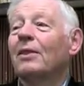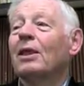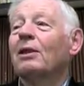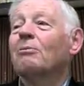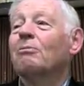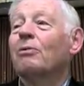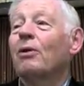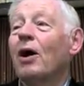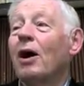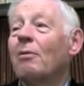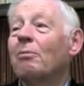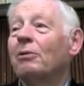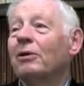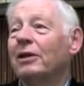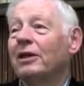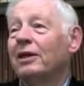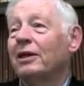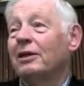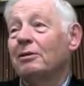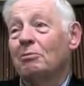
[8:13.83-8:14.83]

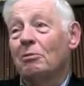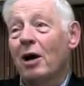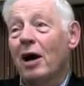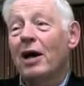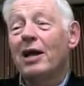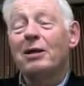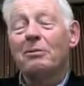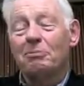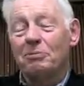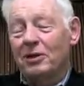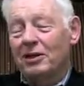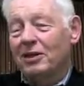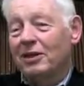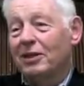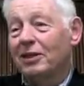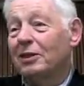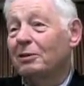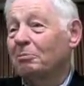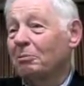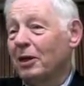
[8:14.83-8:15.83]
probably, in my
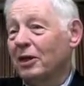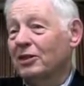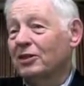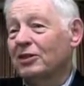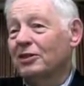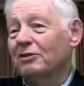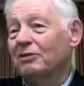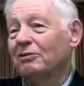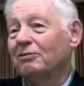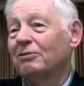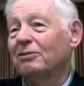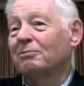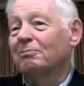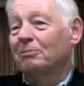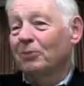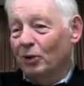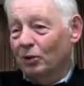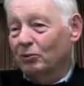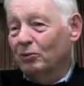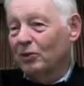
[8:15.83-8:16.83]
opinion, the best of
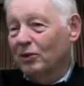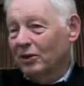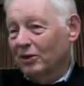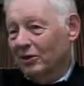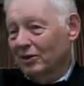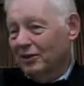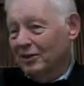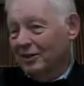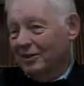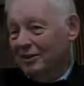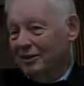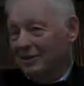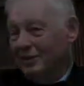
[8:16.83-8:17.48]
both worlds.